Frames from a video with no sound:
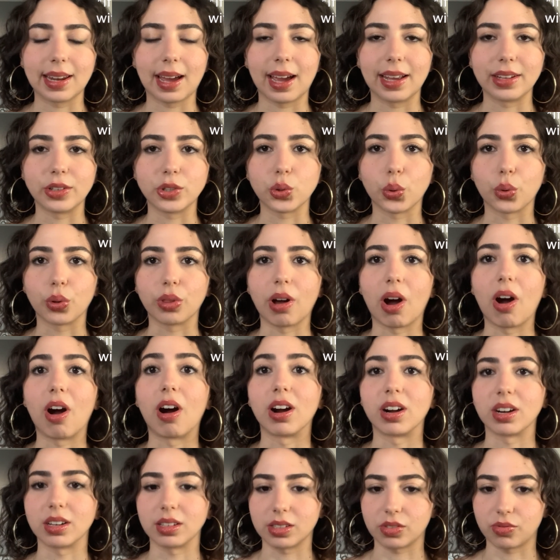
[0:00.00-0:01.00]
I took the
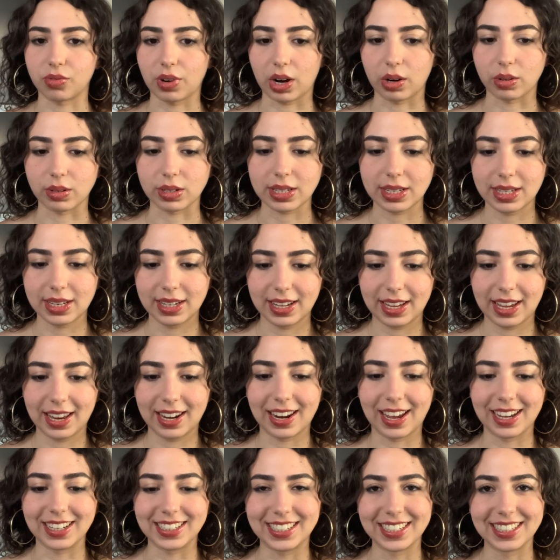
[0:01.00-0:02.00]
hardest route and
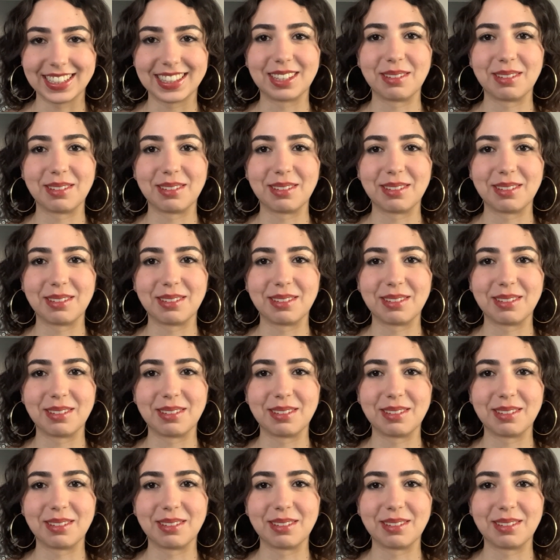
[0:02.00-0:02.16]
I did